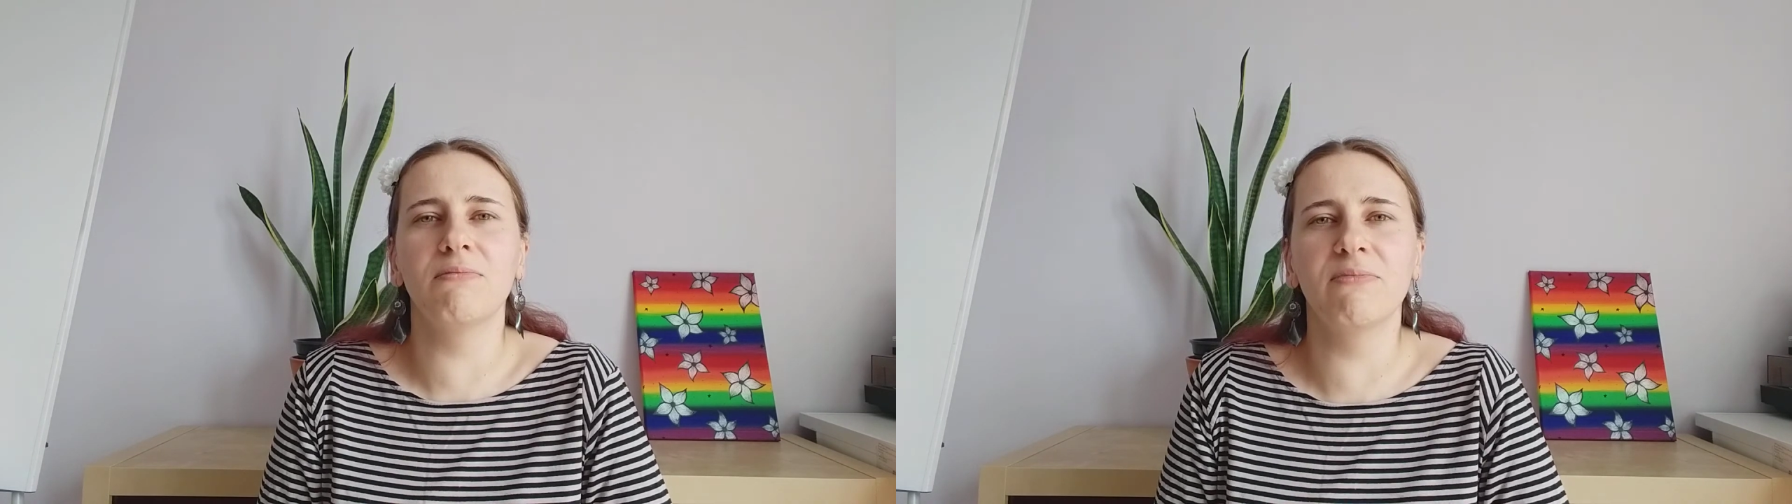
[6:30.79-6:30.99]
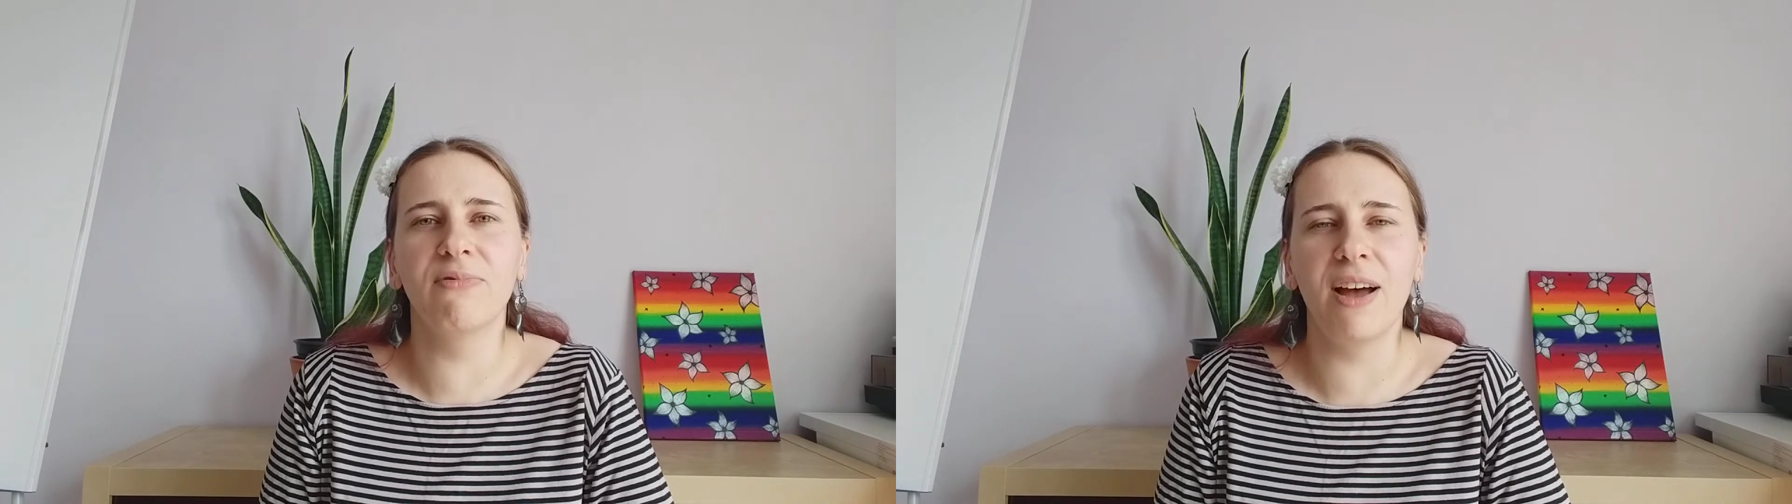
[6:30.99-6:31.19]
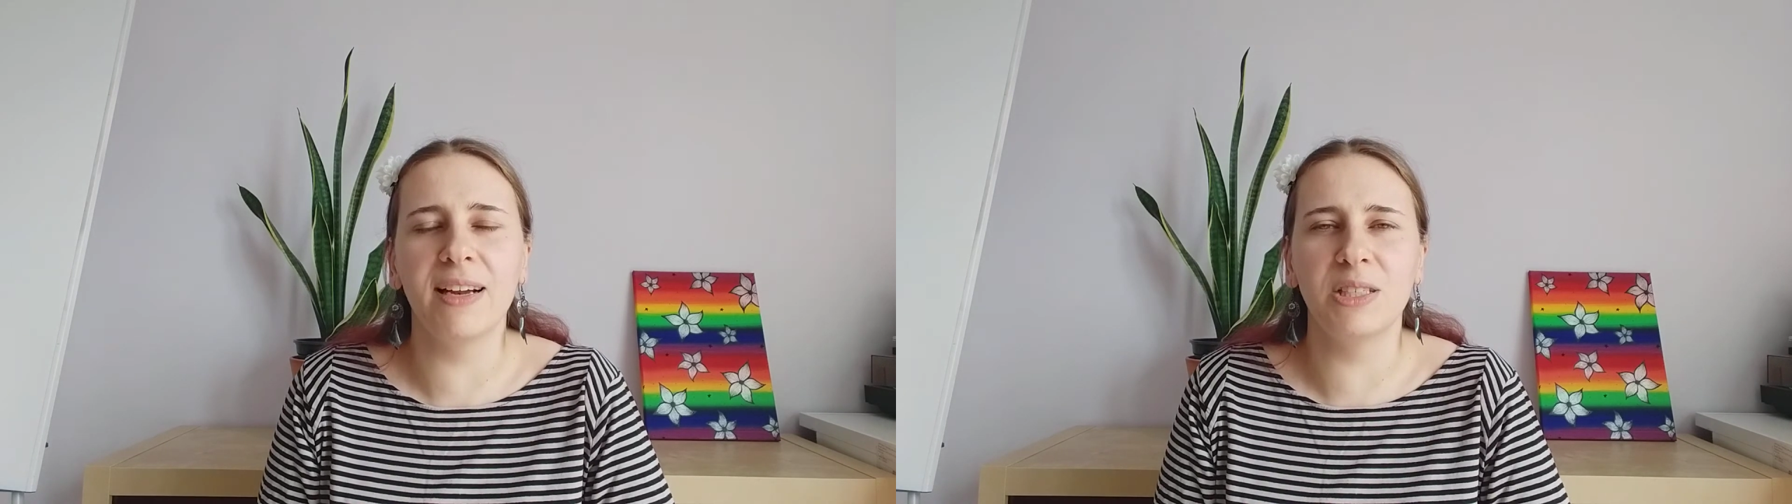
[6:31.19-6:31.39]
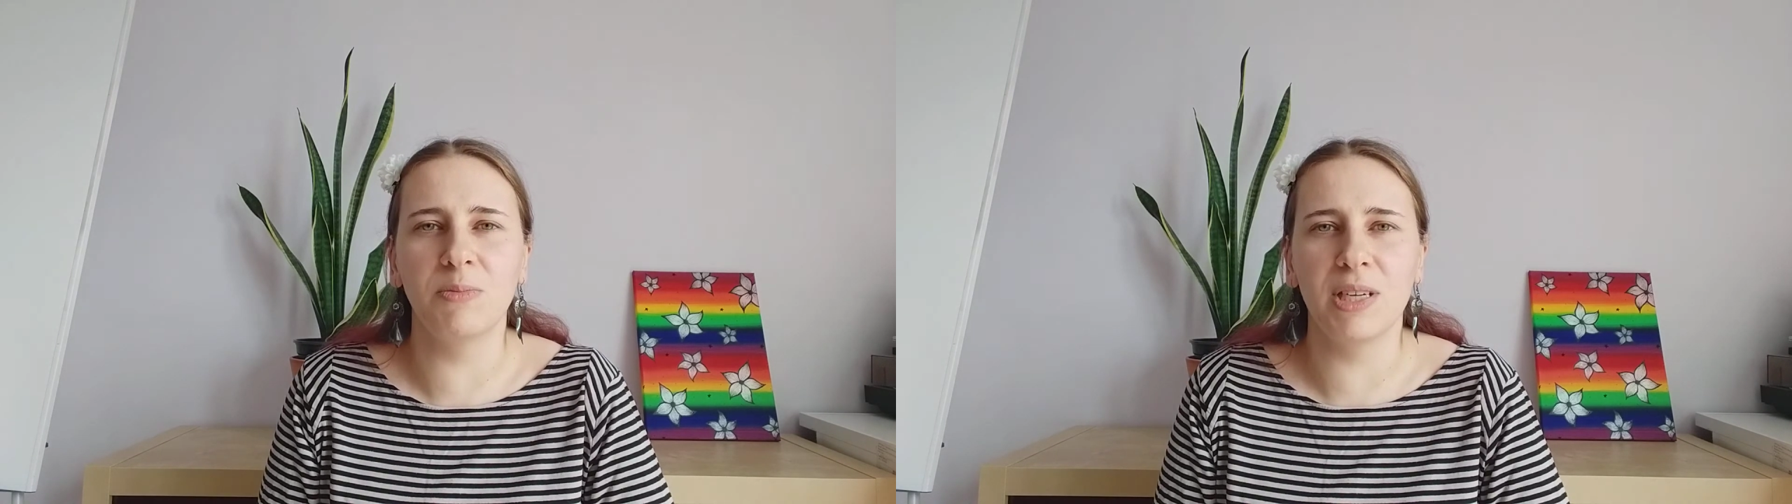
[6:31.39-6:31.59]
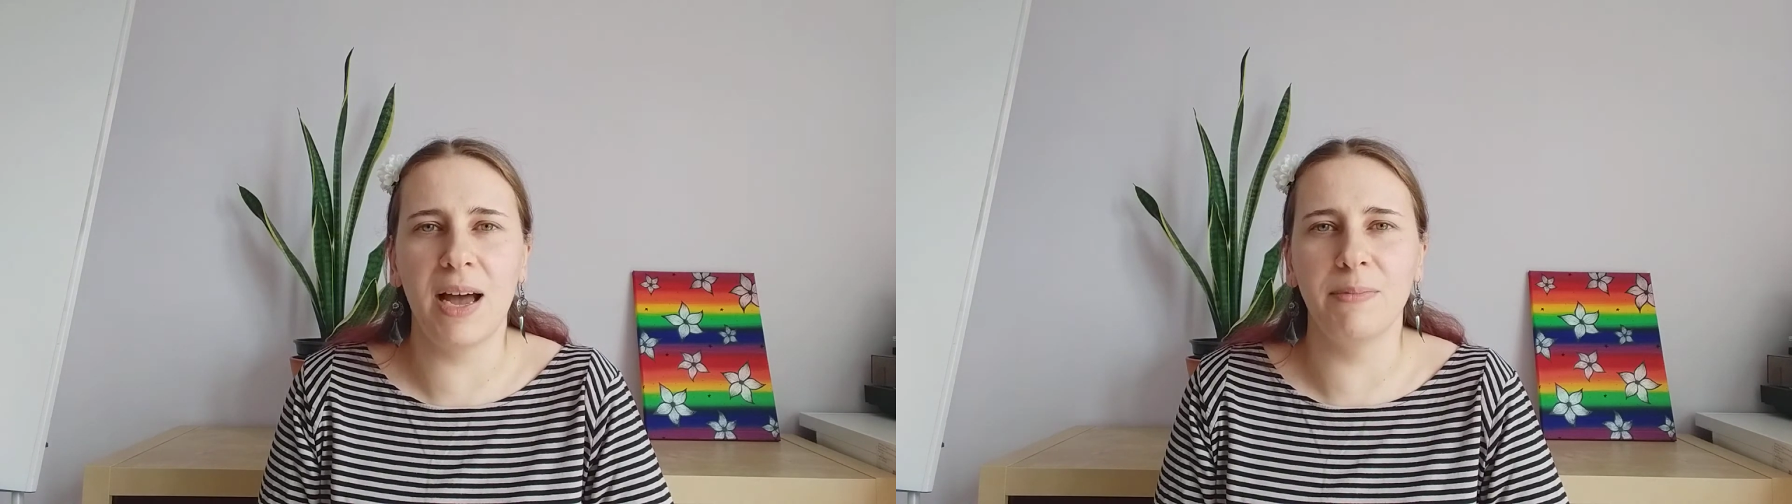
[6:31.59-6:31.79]
find some
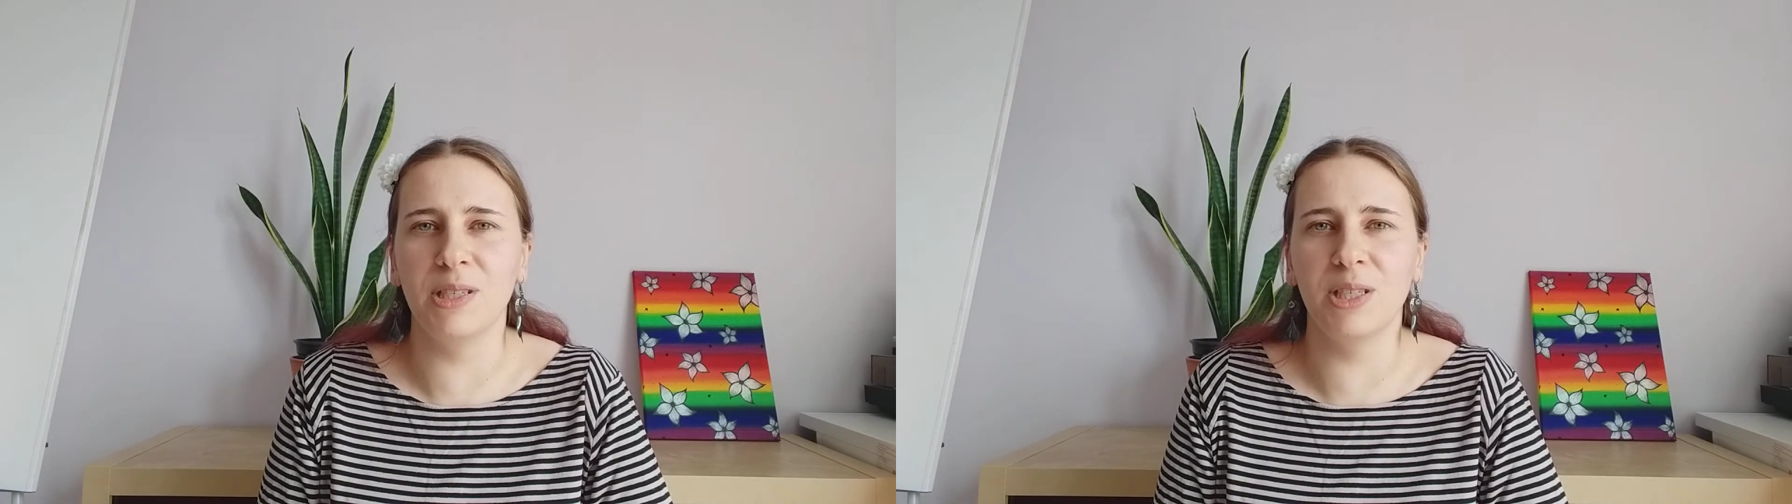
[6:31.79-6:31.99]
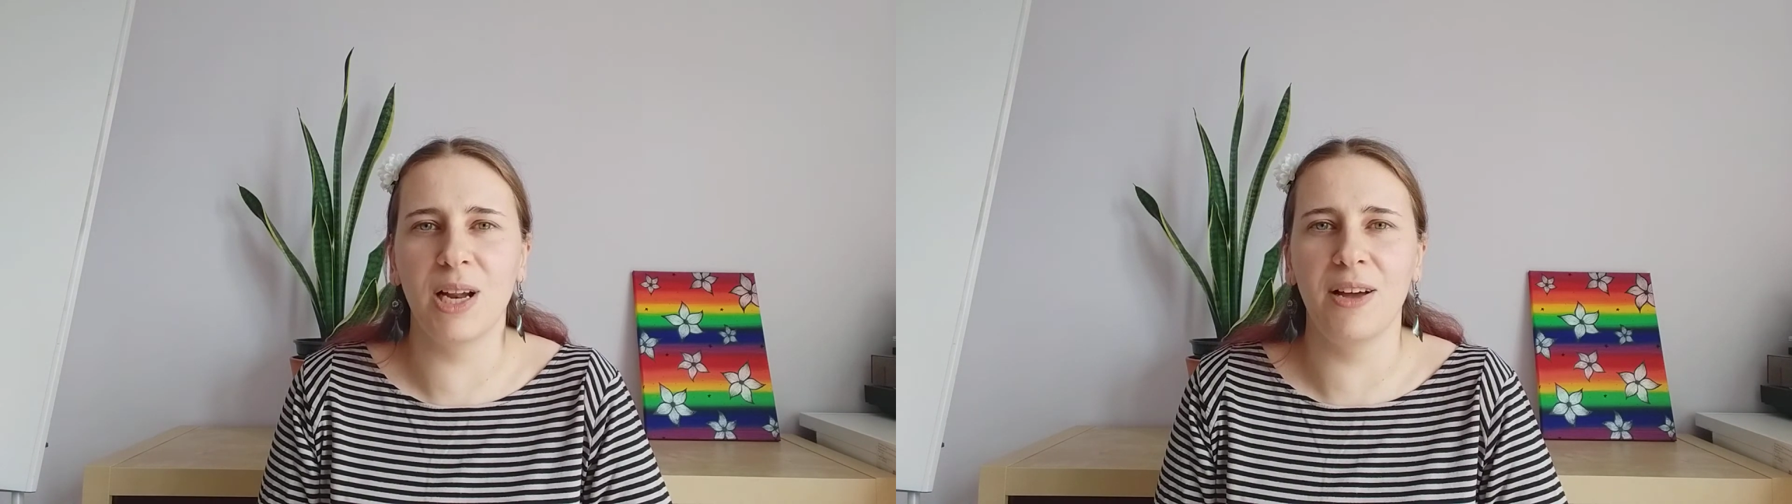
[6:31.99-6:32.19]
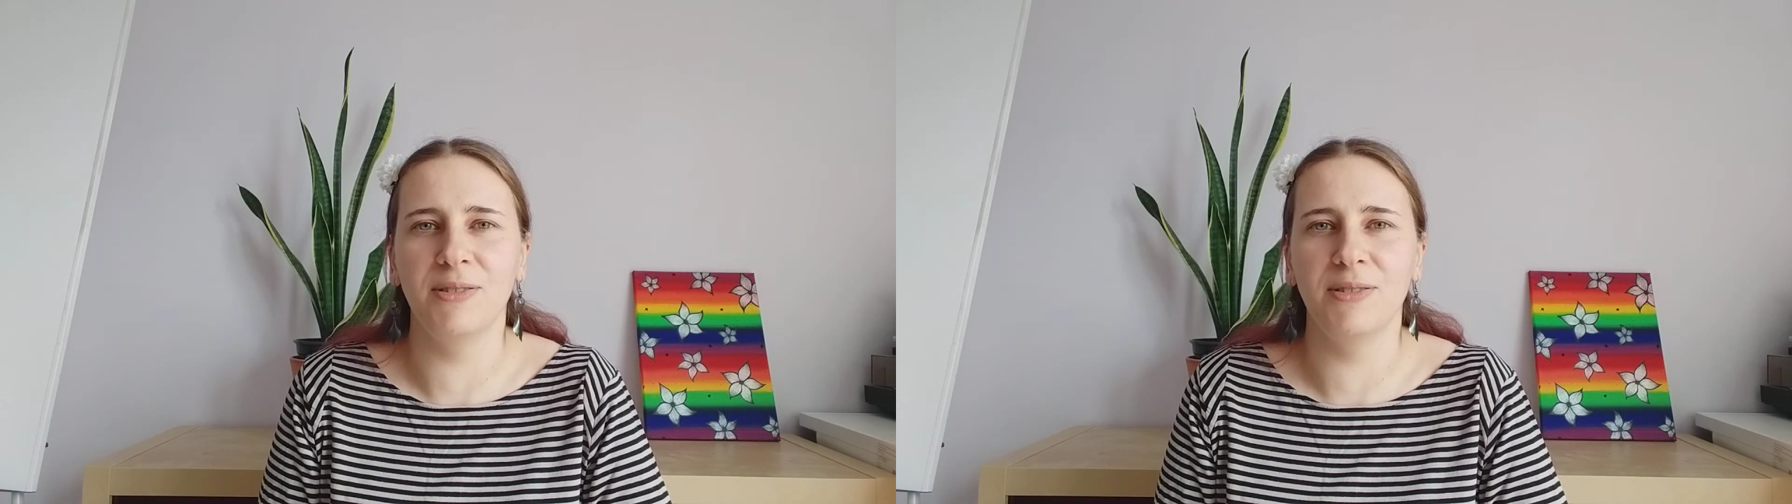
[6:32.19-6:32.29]
time to slow